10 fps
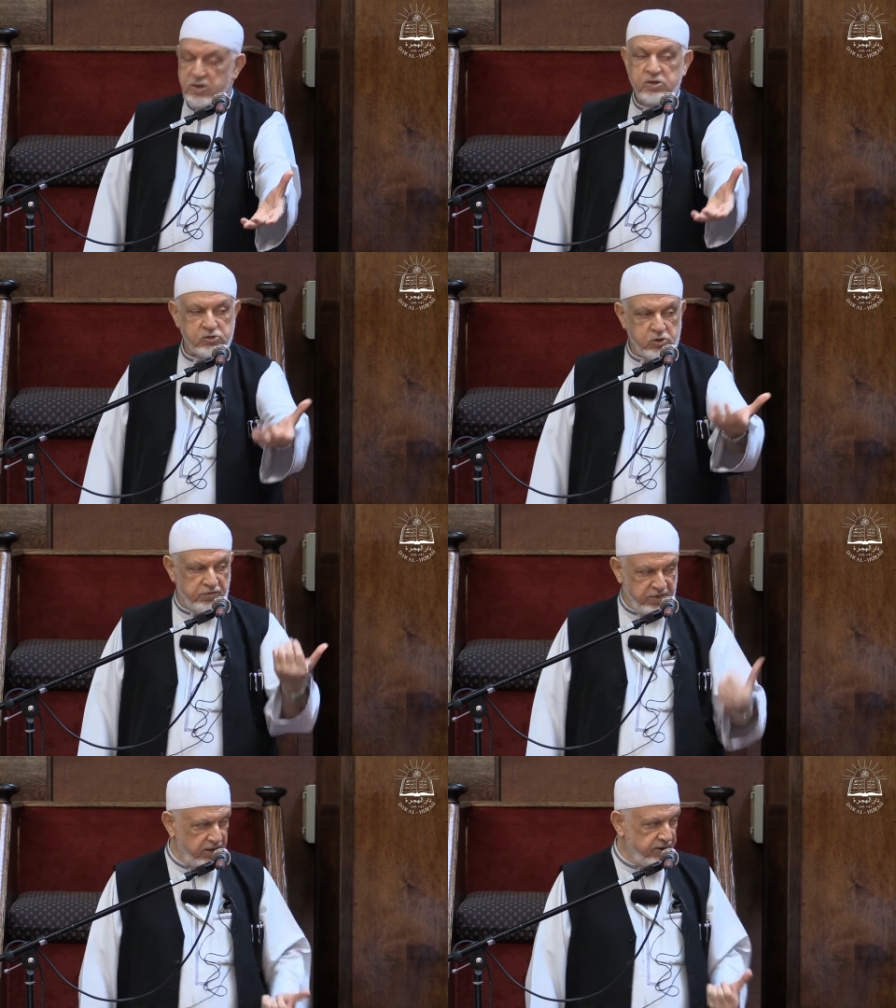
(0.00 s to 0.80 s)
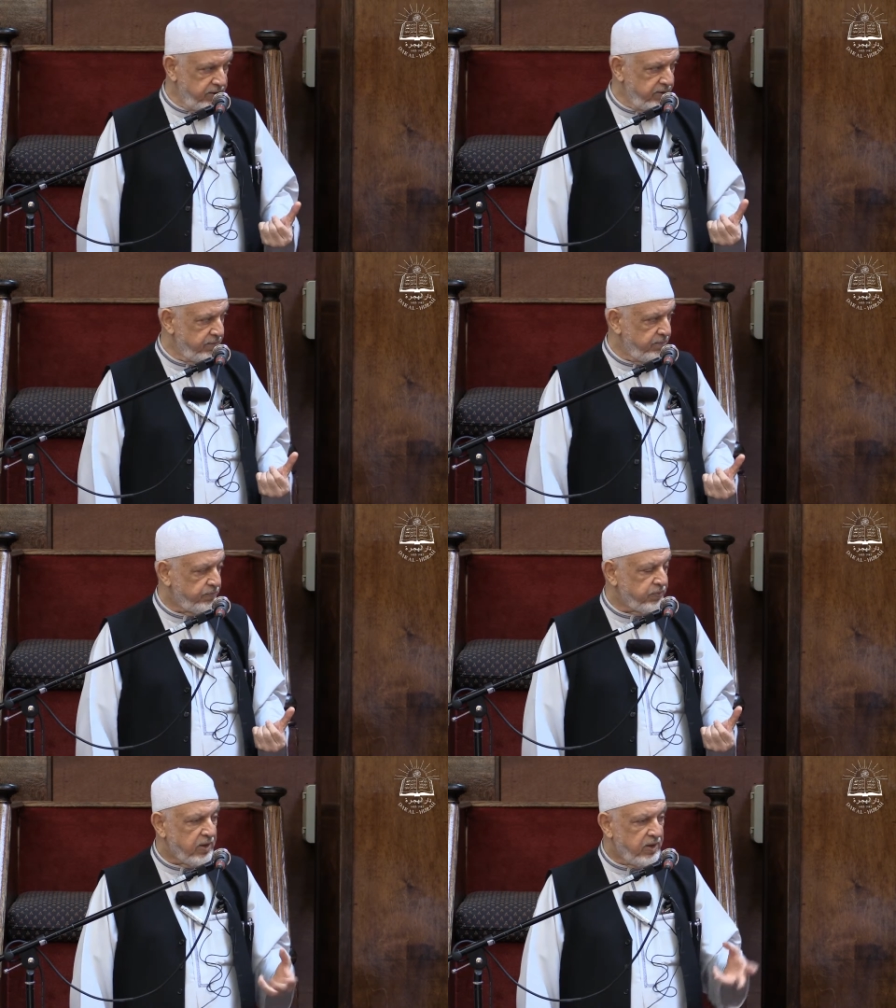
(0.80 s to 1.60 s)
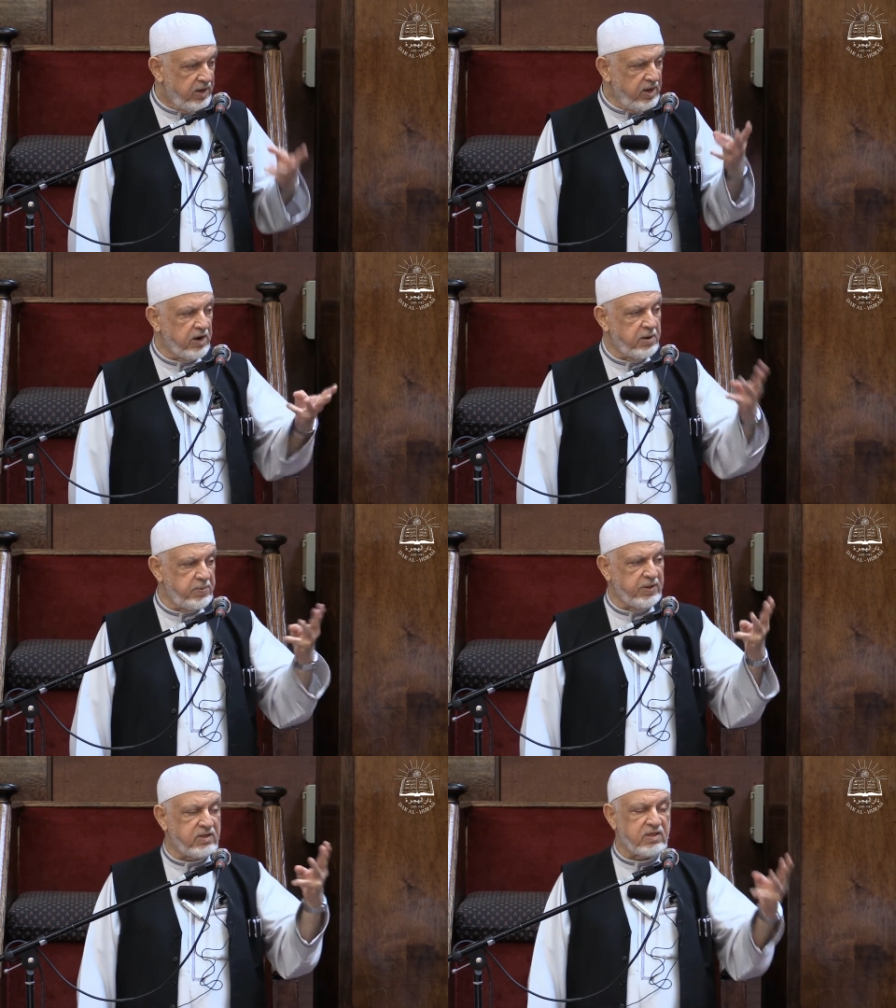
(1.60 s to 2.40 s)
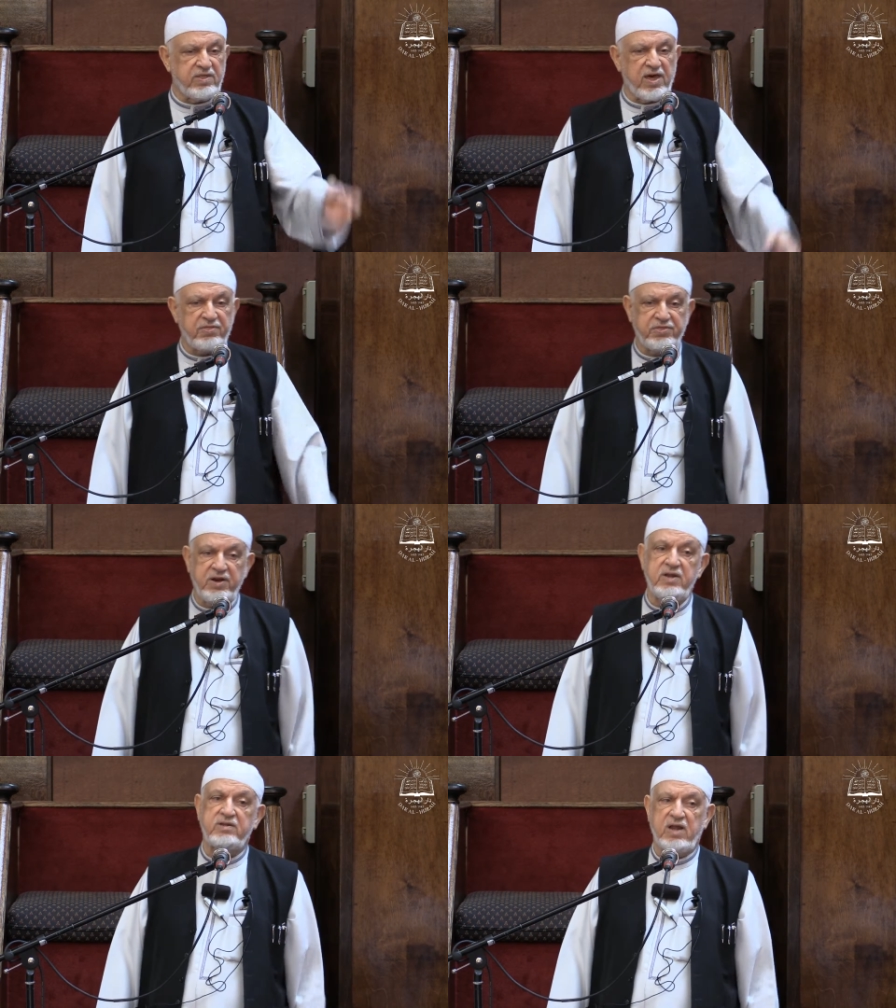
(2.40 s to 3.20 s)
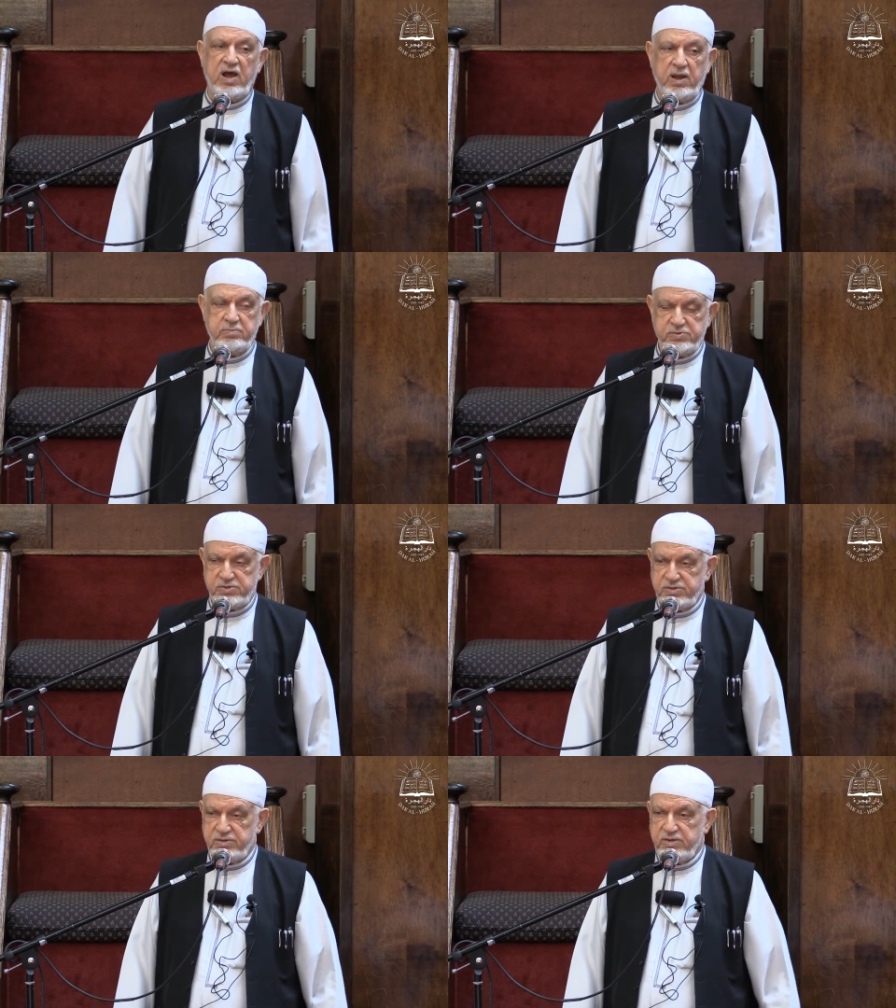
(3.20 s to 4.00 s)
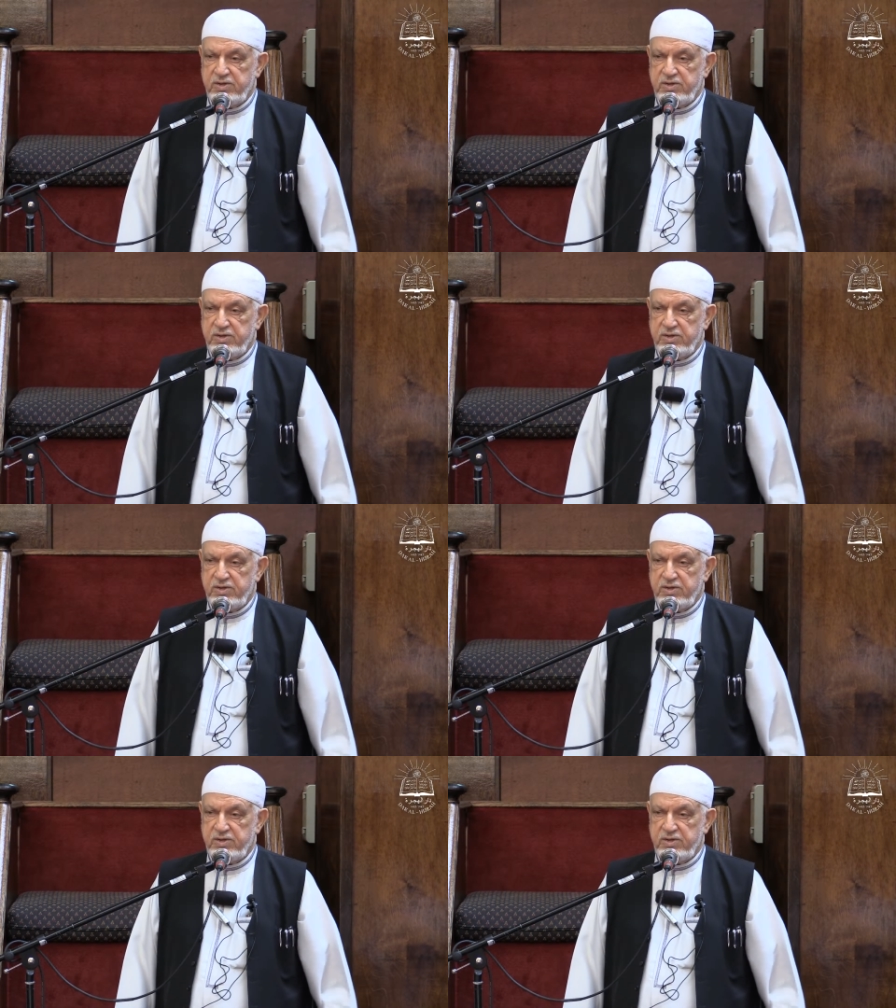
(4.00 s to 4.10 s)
So then he repeated that three times.